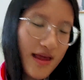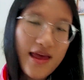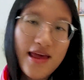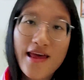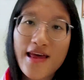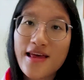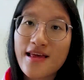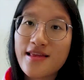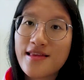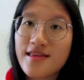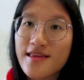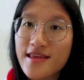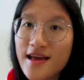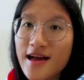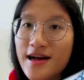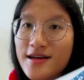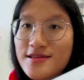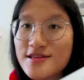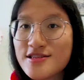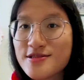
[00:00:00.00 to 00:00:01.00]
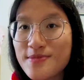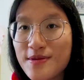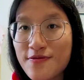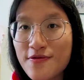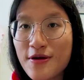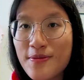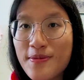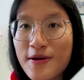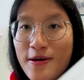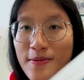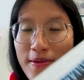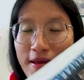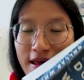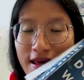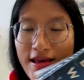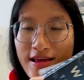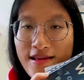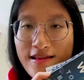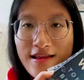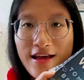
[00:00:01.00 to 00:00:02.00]
And yeah, this is my wrap up,
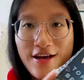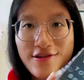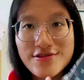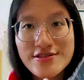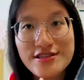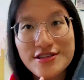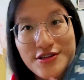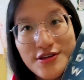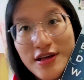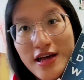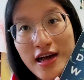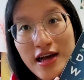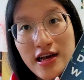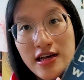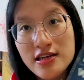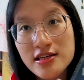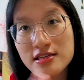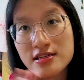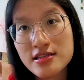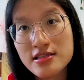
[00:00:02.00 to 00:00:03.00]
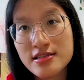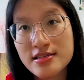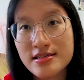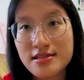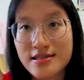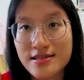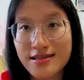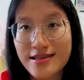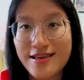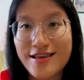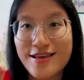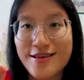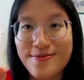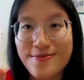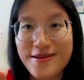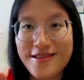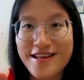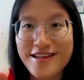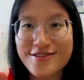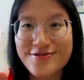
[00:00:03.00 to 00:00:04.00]
and I'll see you guys in
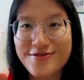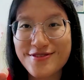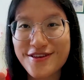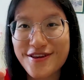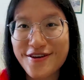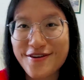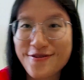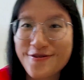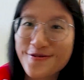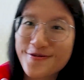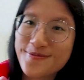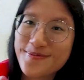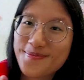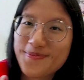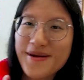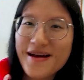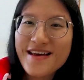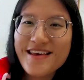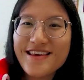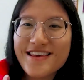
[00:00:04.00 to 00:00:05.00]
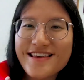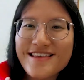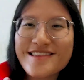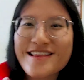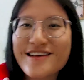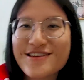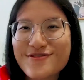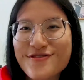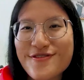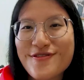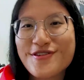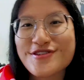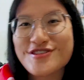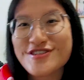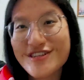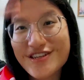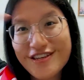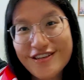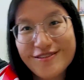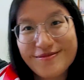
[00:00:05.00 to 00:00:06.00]
my next video. Bye, thanks for
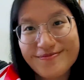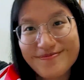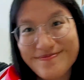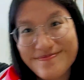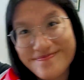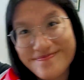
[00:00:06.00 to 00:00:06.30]
watching.